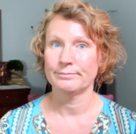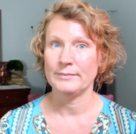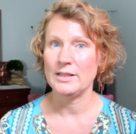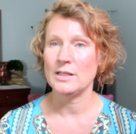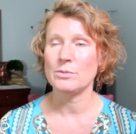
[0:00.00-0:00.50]

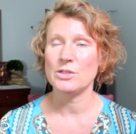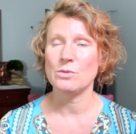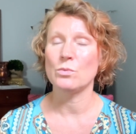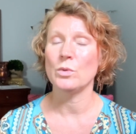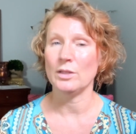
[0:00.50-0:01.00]
And that's what you
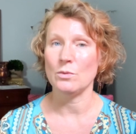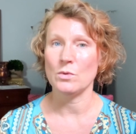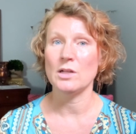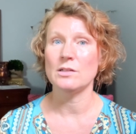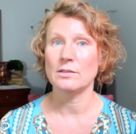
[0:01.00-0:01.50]
really
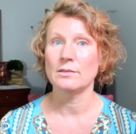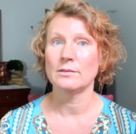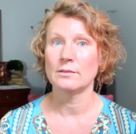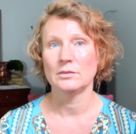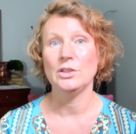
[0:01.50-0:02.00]
want.
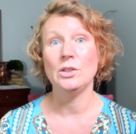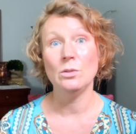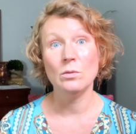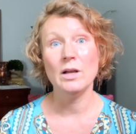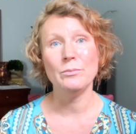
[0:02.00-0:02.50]

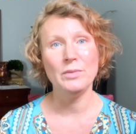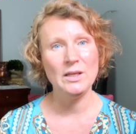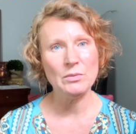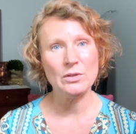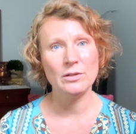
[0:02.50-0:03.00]
You want
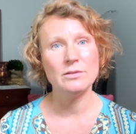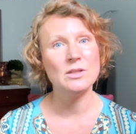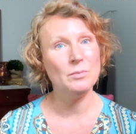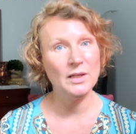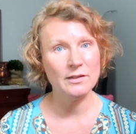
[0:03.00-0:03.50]
people to
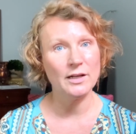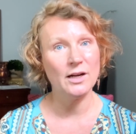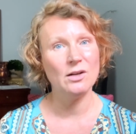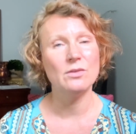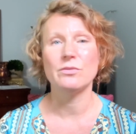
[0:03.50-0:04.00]
be
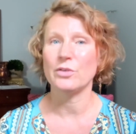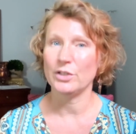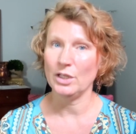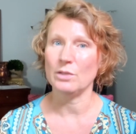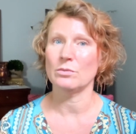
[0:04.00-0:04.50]
there for
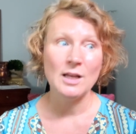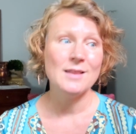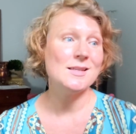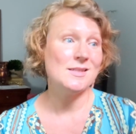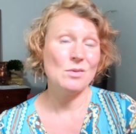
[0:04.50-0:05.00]
you,
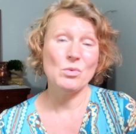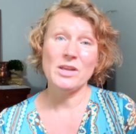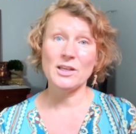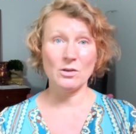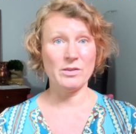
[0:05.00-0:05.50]
the same way
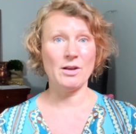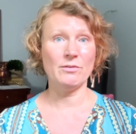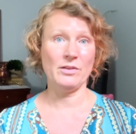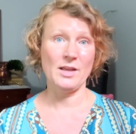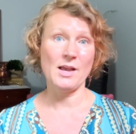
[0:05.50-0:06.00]
that you're there
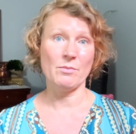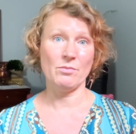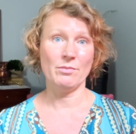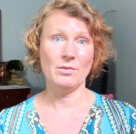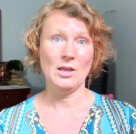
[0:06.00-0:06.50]
for them.
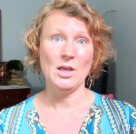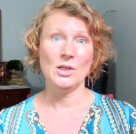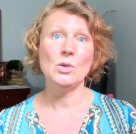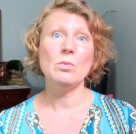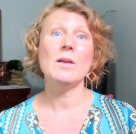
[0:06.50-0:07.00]

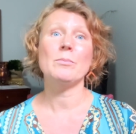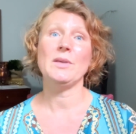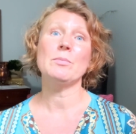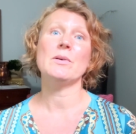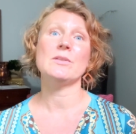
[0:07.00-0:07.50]
You want
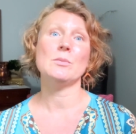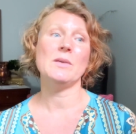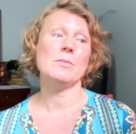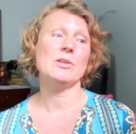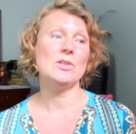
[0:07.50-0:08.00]
people to be
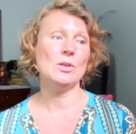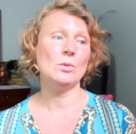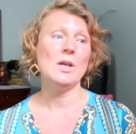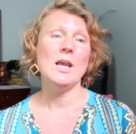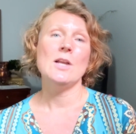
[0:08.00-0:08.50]
able
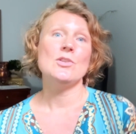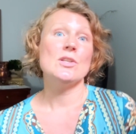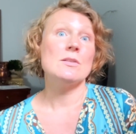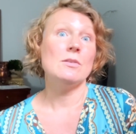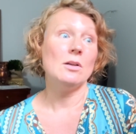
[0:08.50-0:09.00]
to
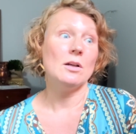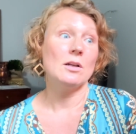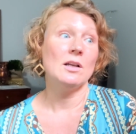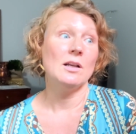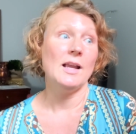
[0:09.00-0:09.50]
just
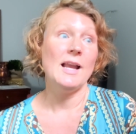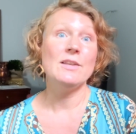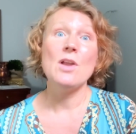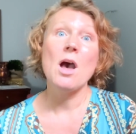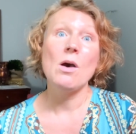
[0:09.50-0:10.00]
look
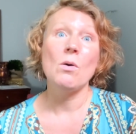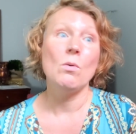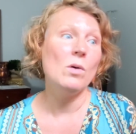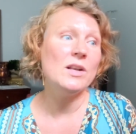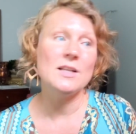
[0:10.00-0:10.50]
and know
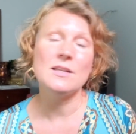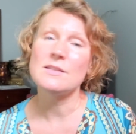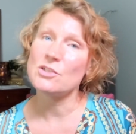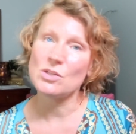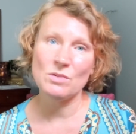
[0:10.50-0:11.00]
what it is
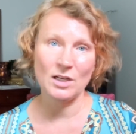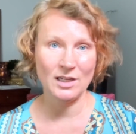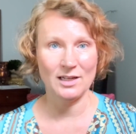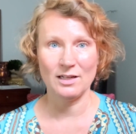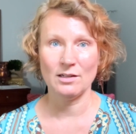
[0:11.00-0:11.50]
that you
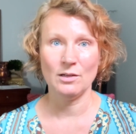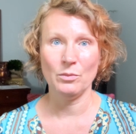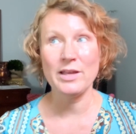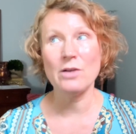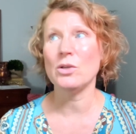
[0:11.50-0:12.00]
need
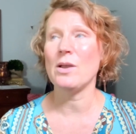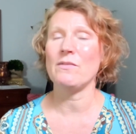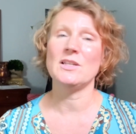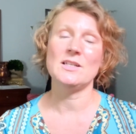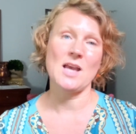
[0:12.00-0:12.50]
without you
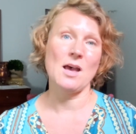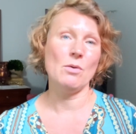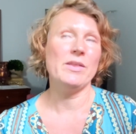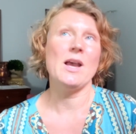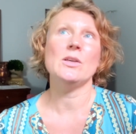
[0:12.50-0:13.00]
having to tell,
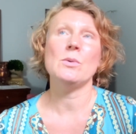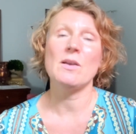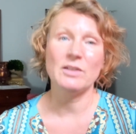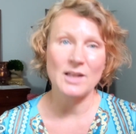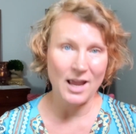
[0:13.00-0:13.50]
without you
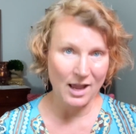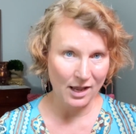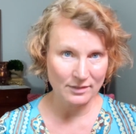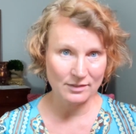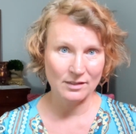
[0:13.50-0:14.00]
having to
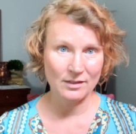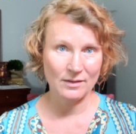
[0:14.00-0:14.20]
ask.